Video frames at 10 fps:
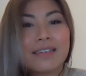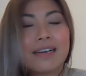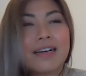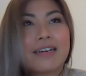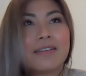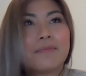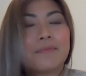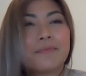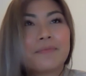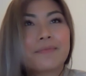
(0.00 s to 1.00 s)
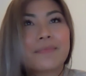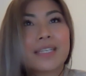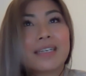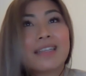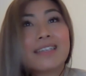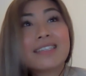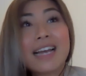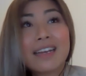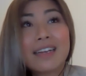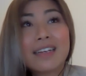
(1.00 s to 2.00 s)
The
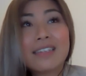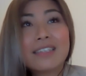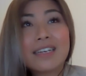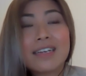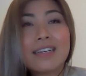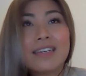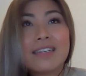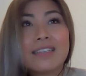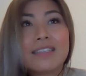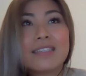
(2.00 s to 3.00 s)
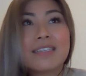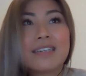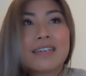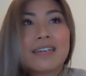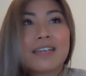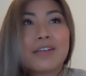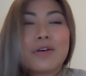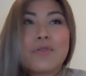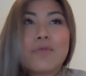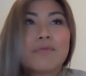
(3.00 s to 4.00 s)
second is,
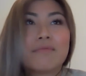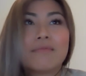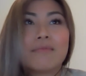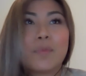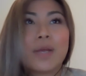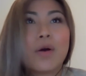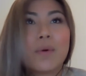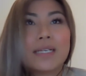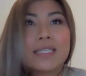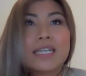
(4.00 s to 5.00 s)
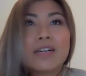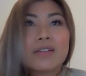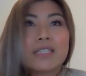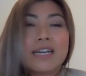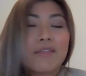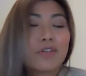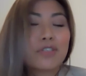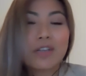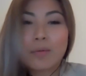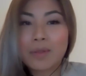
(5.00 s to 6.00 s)
we always hear to never
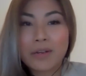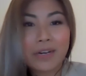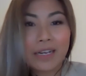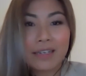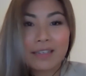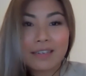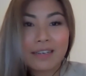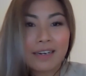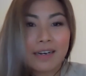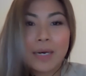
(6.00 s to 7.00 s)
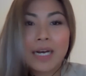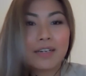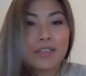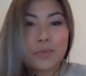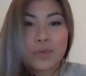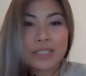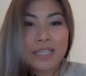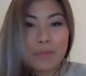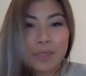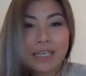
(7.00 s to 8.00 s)
stop learning. And I'm
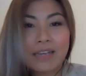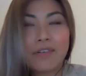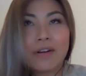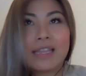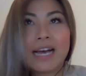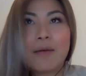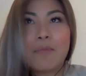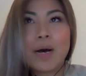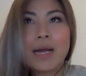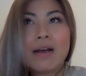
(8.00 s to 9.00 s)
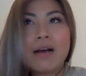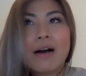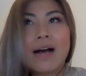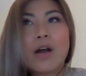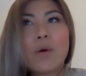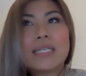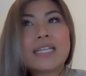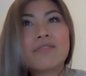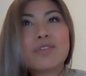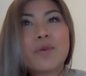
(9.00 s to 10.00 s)
100% believer in that. But I always
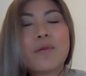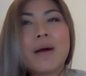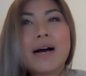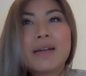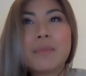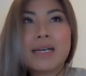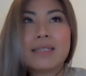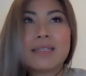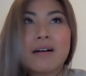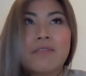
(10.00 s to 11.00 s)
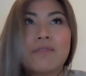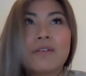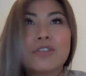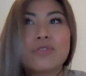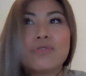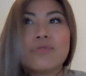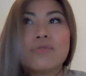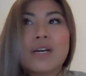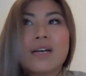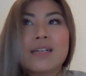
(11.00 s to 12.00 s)
have to remind myself to
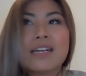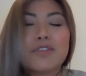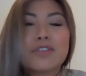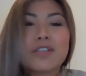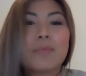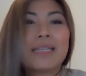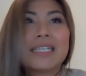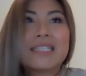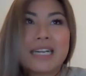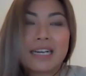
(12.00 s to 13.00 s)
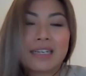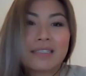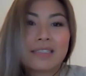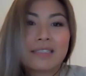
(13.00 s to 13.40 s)
never stop listening.